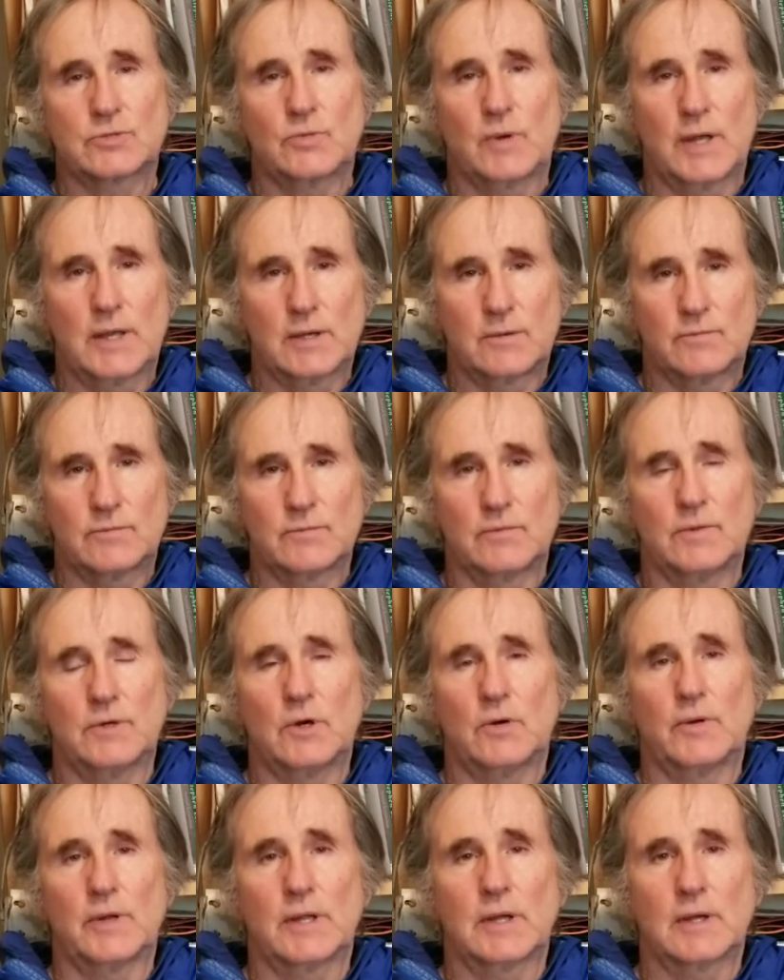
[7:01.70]
way of
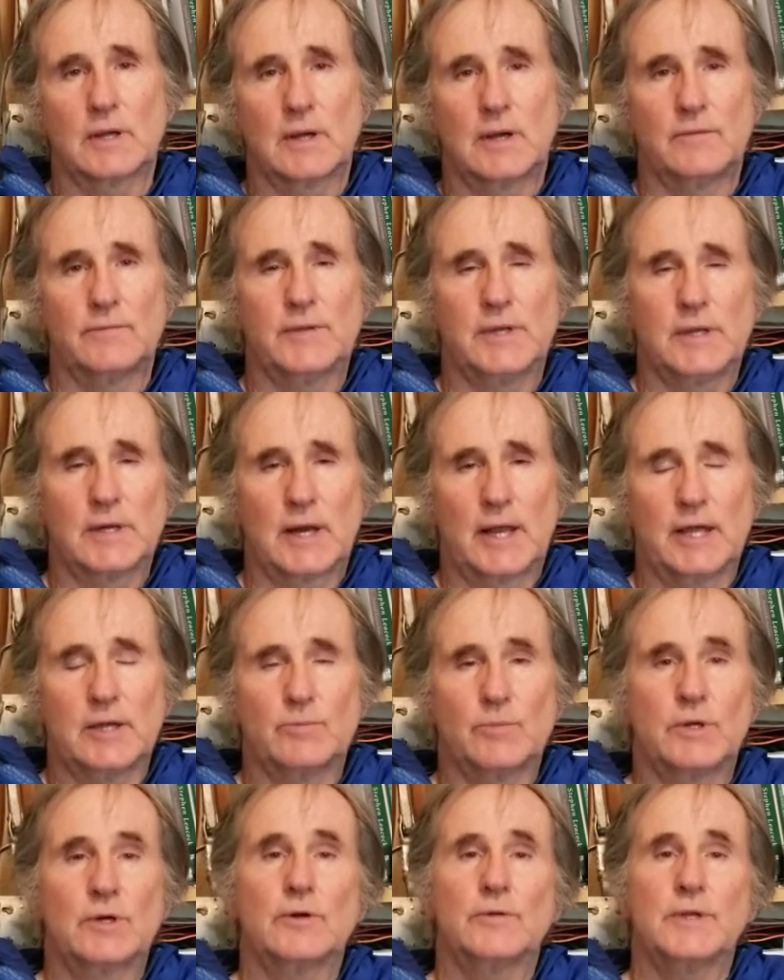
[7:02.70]
knowing of the
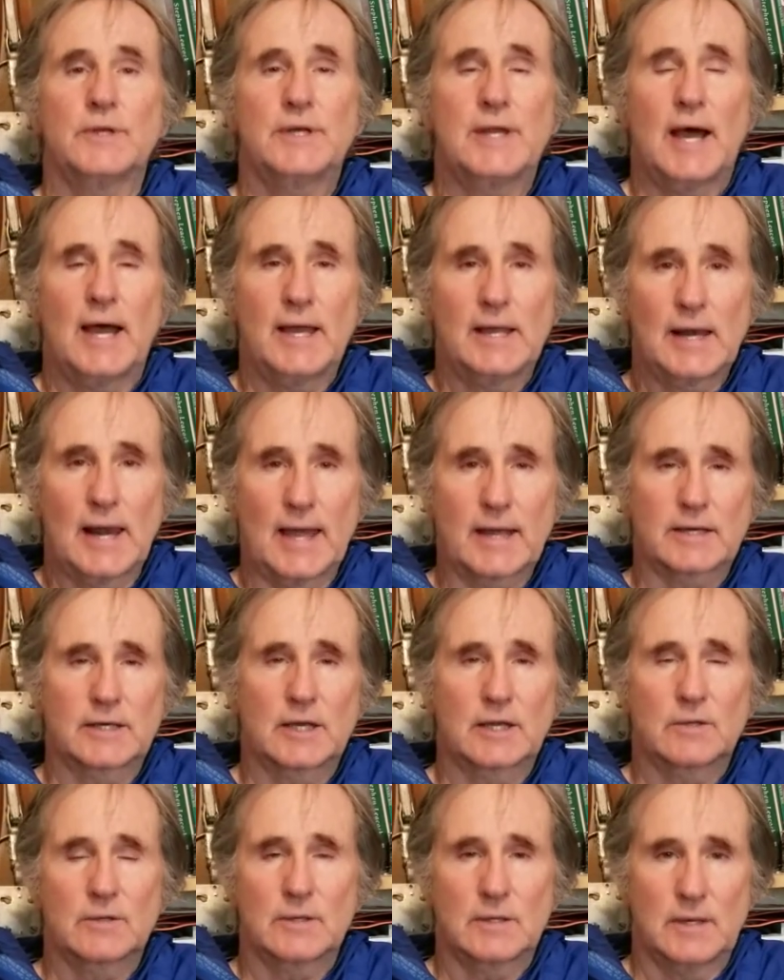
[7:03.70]
Enlightenment, or the
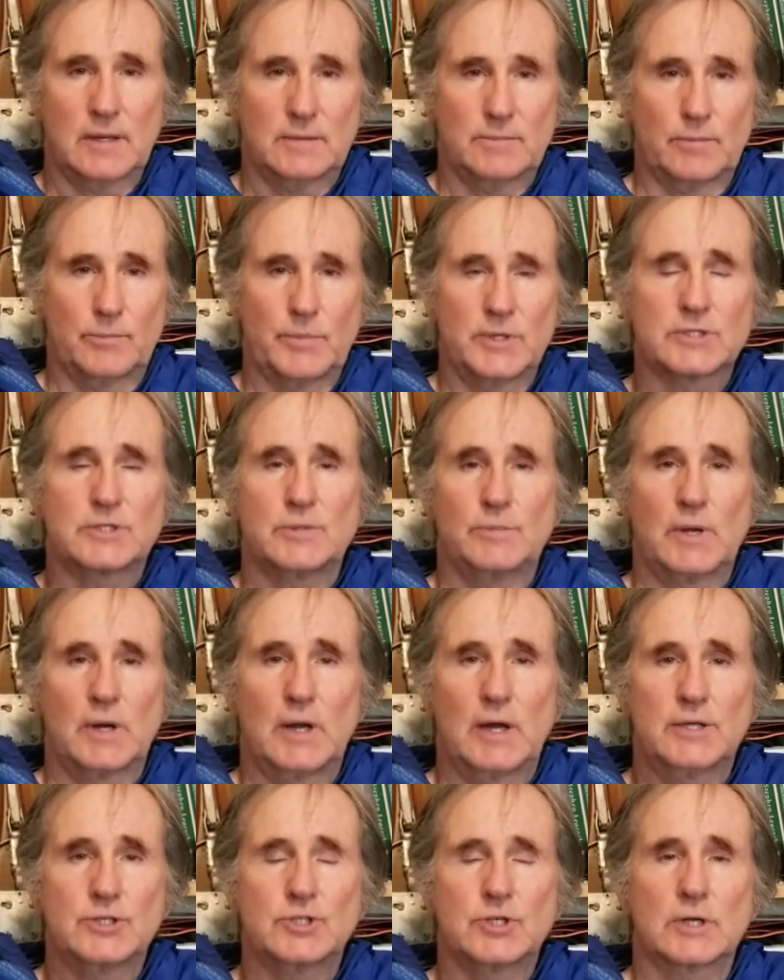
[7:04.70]
dialectic
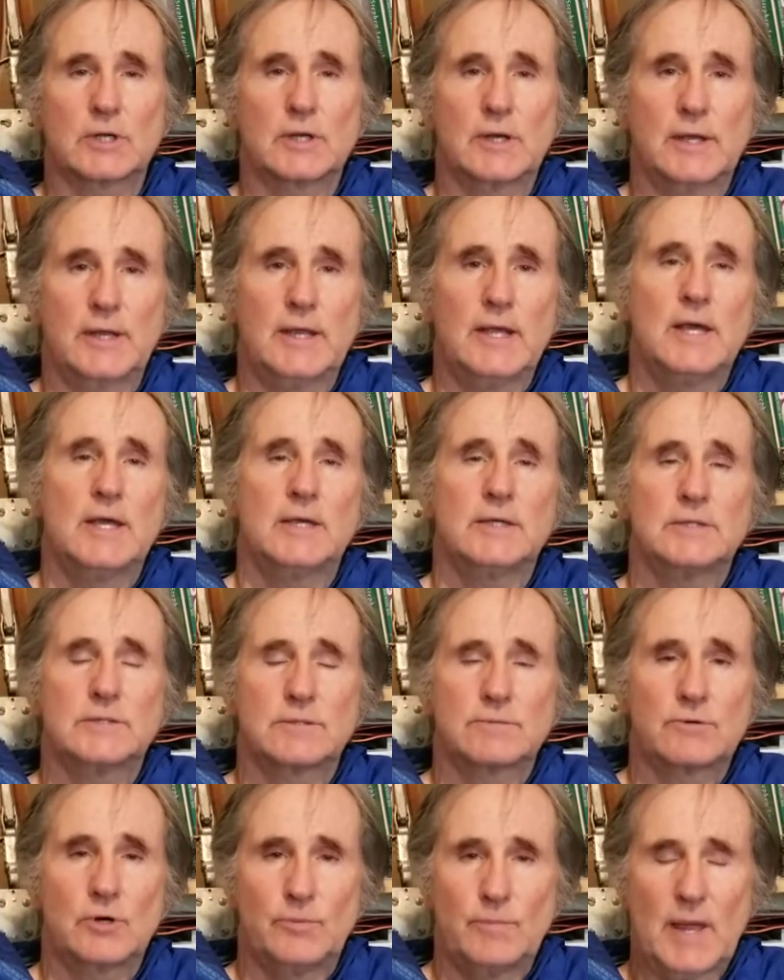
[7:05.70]
epistemologically, is the
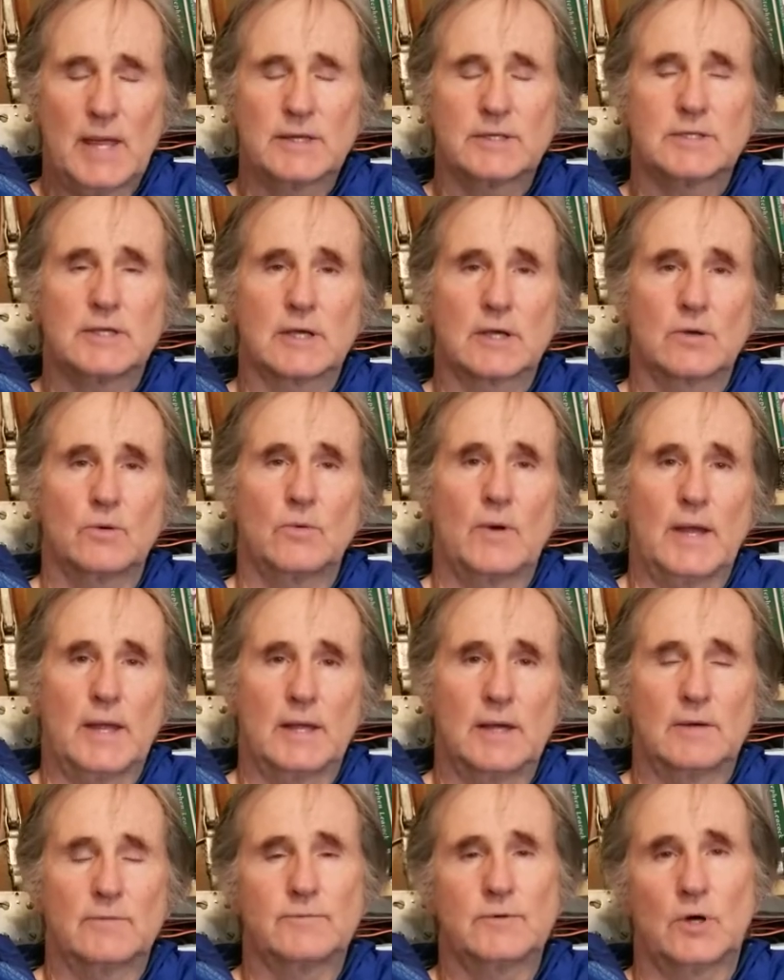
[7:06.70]
romantic way
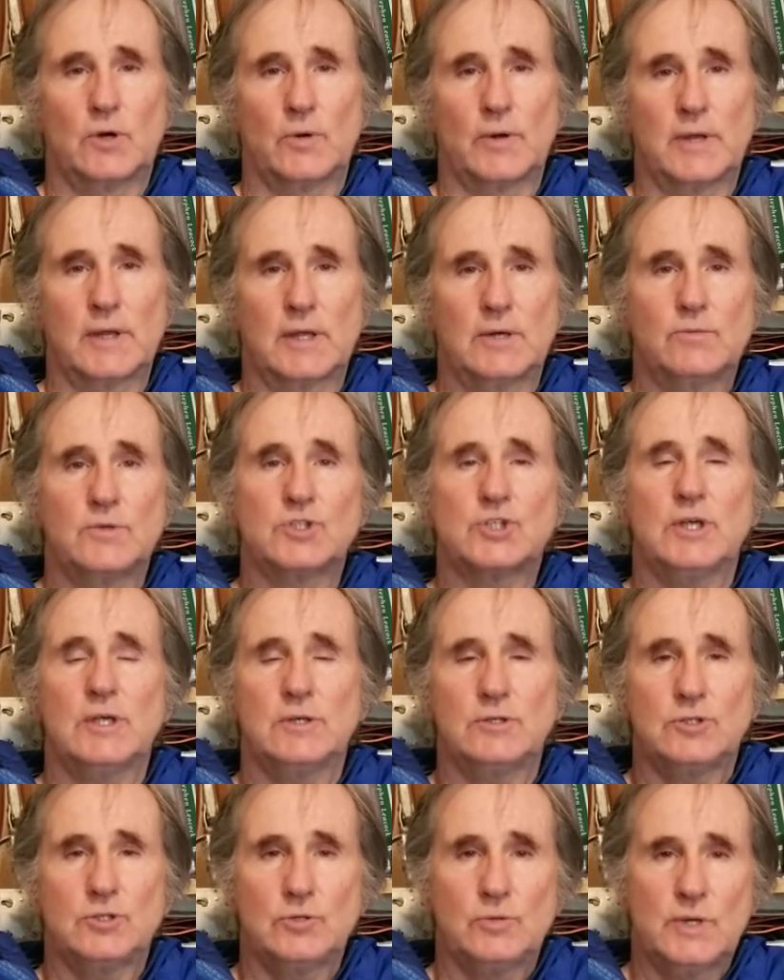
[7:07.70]
of knowing, in which
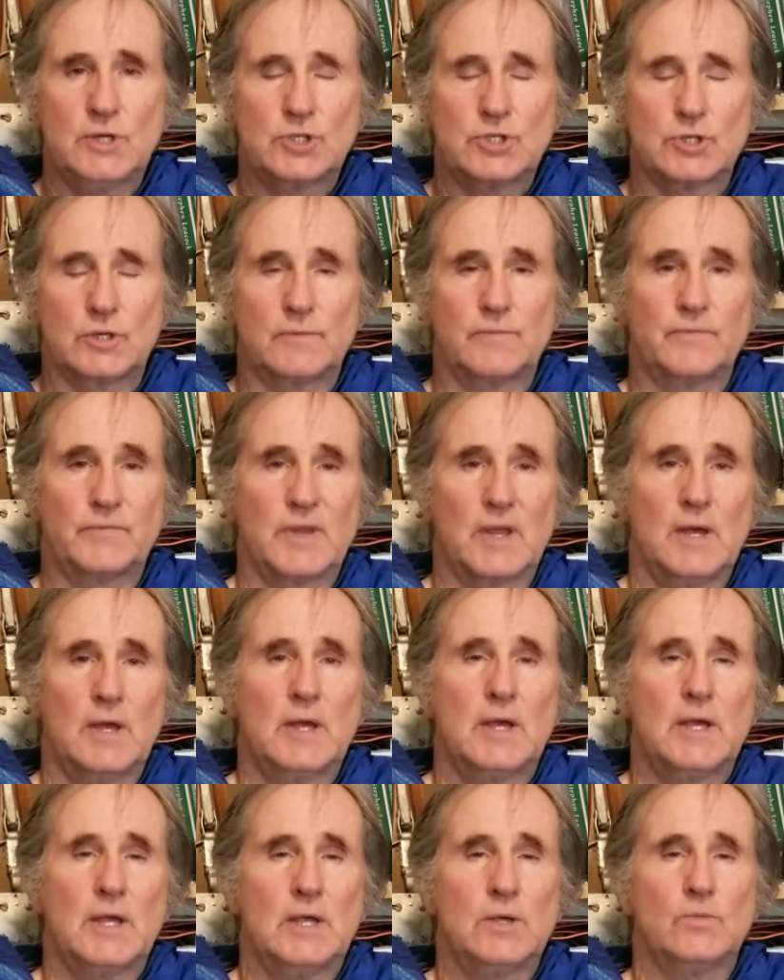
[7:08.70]
intuition,
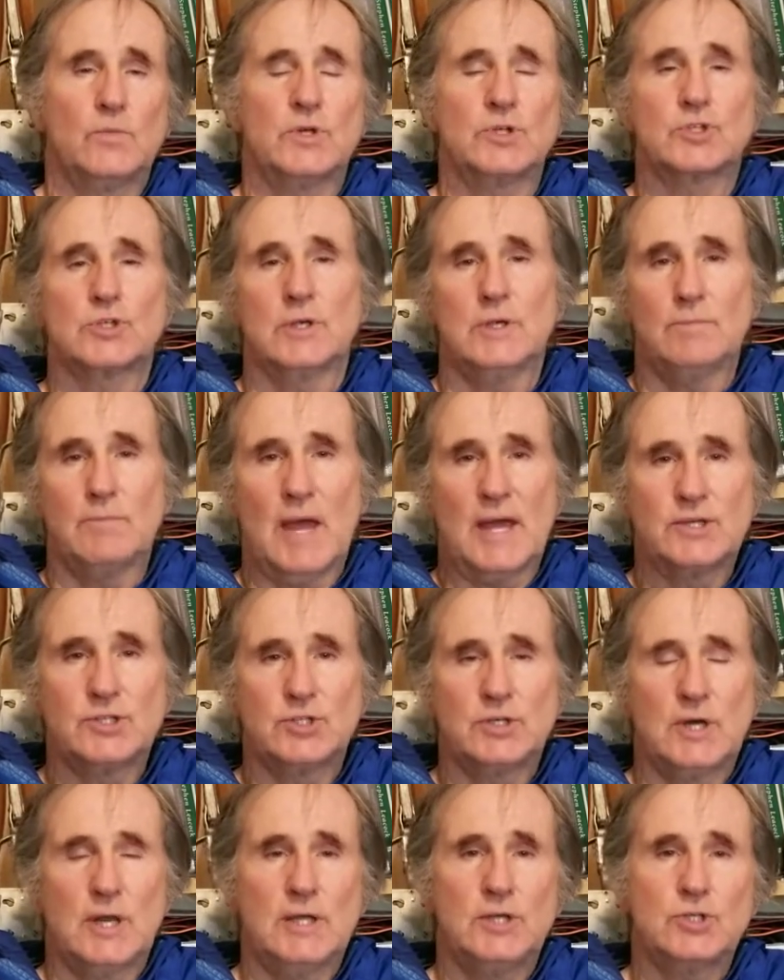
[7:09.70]
in which
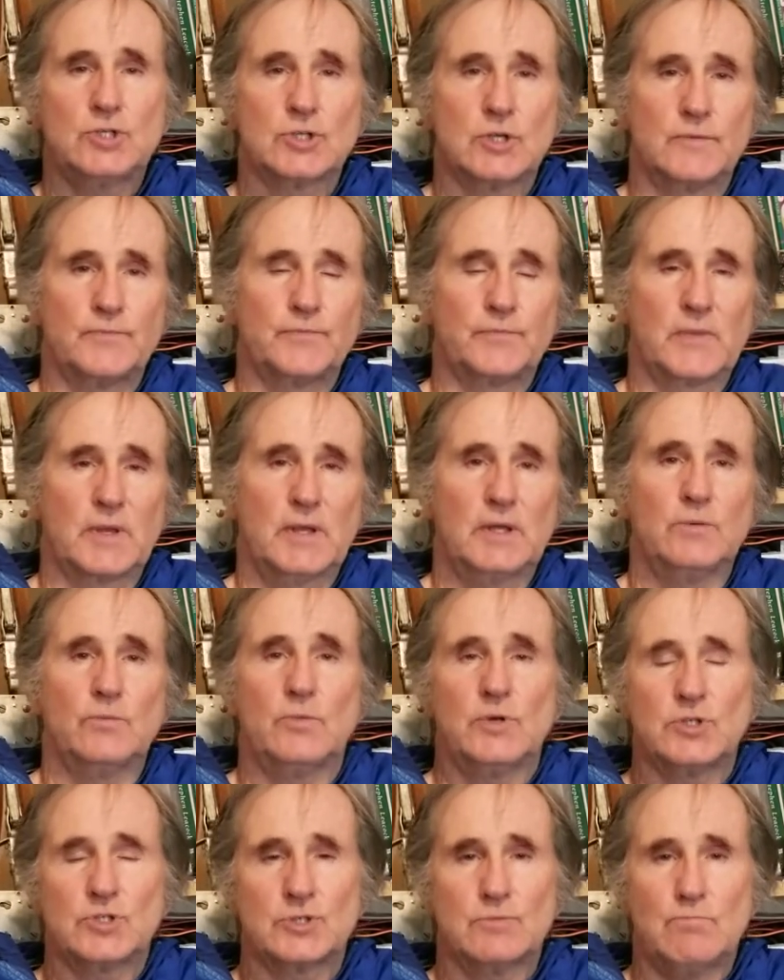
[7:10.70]
imagination, in
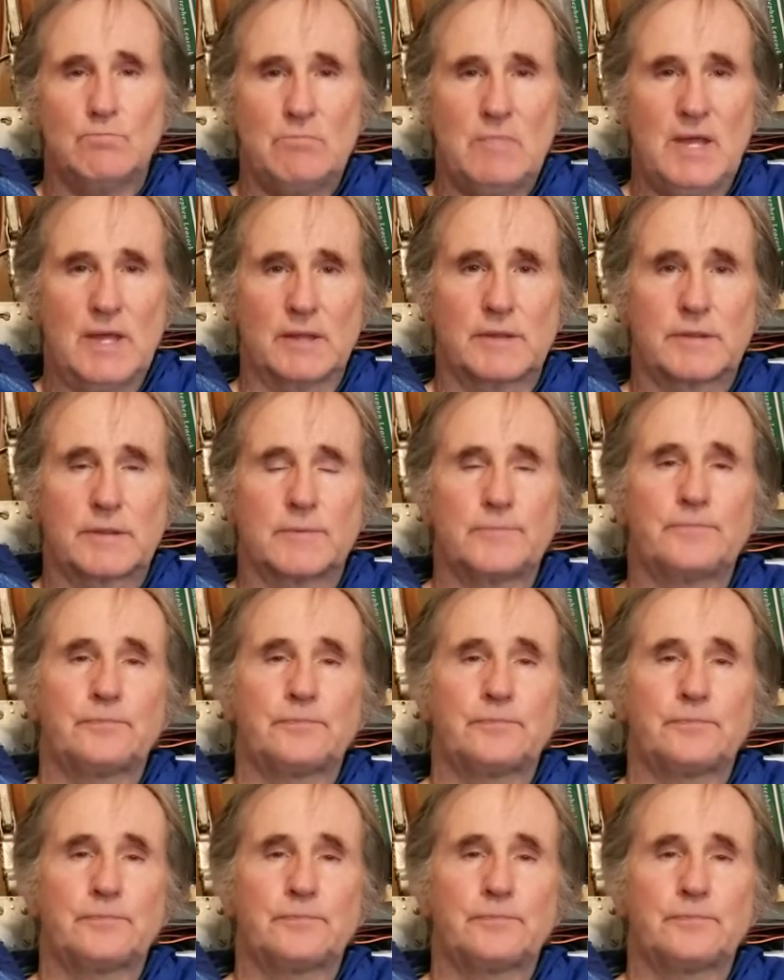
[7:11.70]
which myth,